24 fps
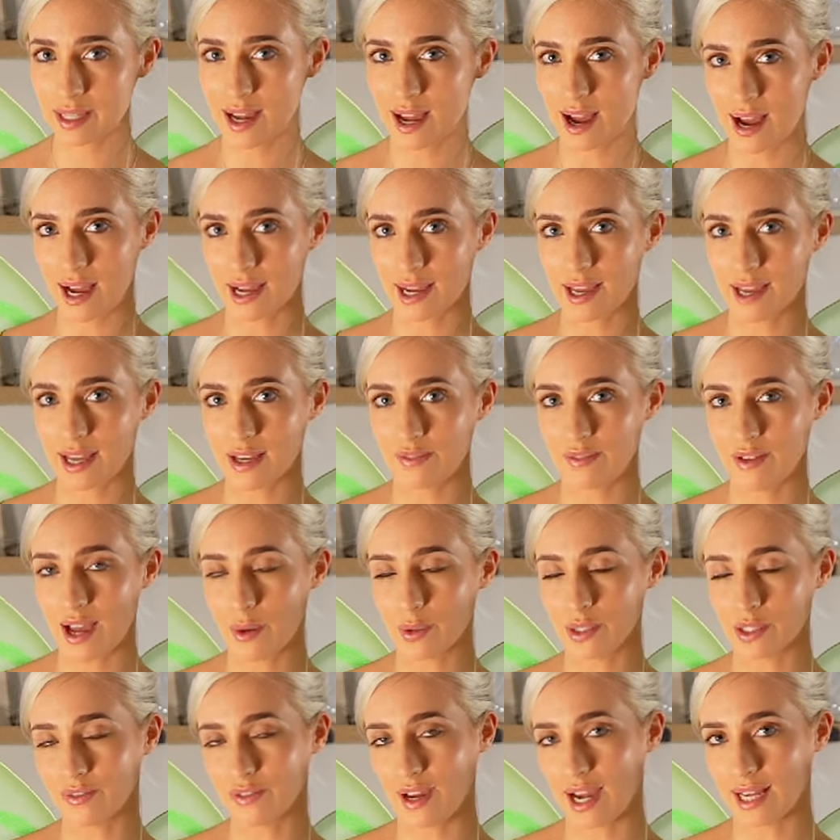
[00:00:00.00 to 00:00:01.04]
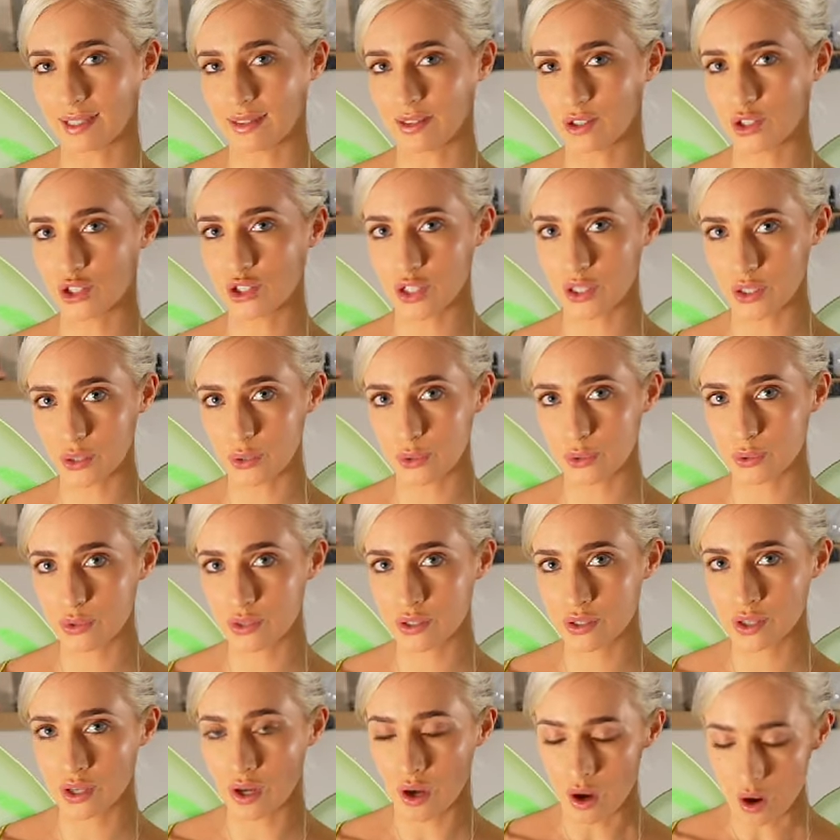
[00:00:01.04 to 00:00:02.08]
been higher if I would have had the
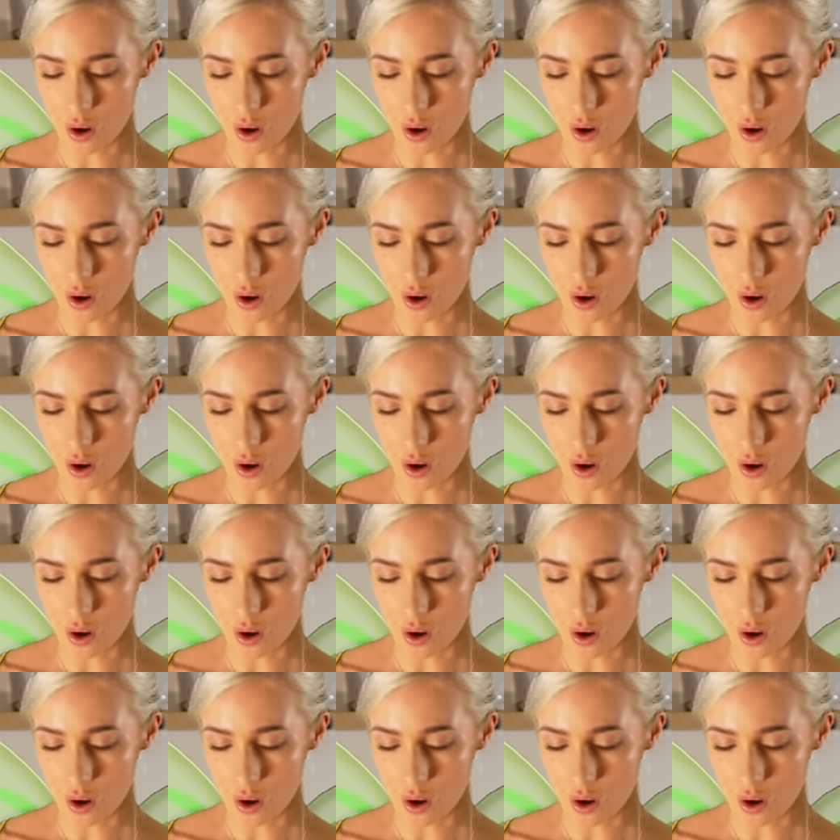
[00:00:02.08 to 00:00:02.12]
shoes,